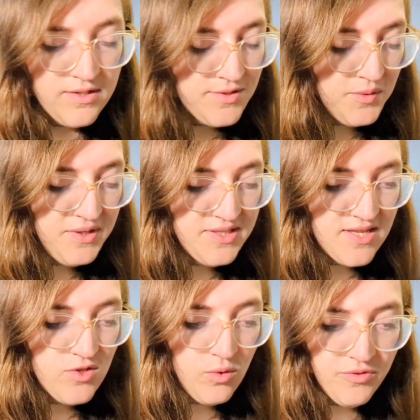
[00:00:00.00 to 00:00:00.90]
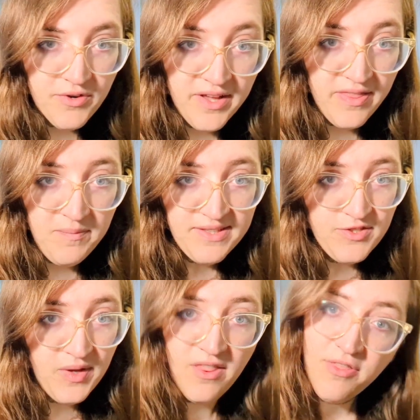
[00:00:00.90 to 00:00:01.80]
So when it says hold 3, that
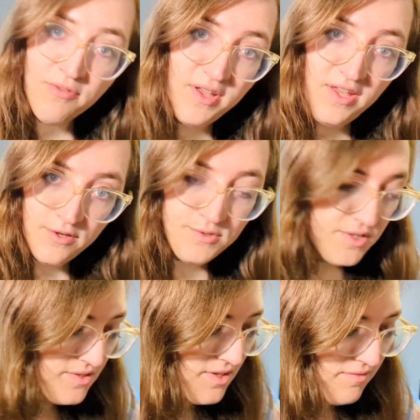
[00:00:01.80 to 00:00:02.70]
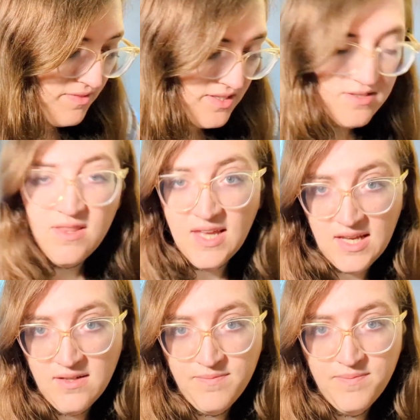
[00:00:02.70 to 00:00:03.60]
means you get 3 uses of this
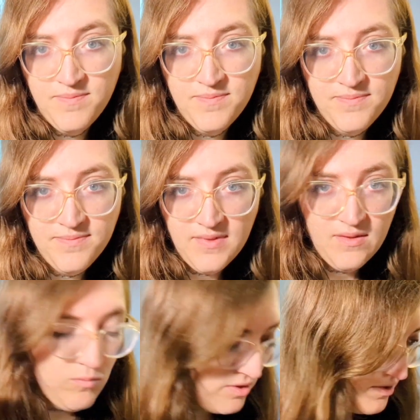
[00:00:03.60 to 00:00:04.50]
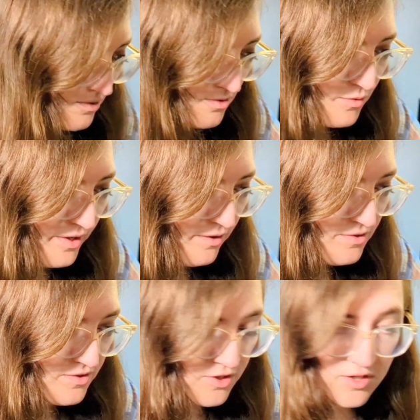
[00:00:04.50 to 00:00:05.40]
thing. Once those 3
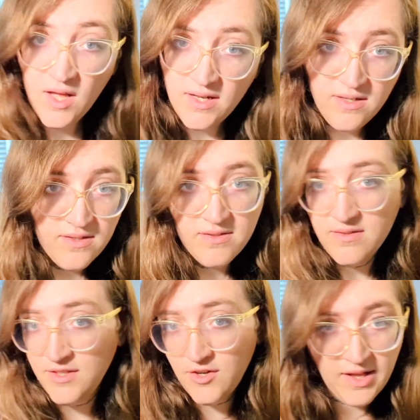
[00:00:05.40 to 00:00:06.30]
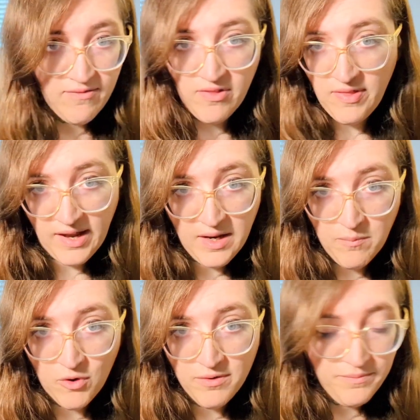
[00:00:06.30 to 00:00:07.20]
uses are gone, you don't have the thing
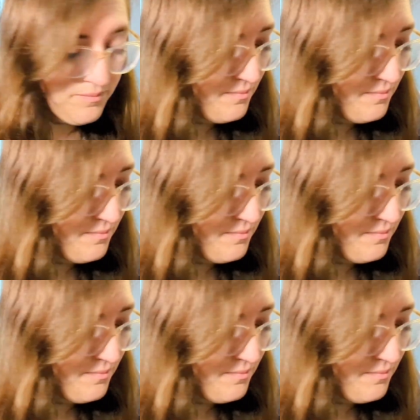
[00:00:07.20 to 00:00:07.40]
anymore.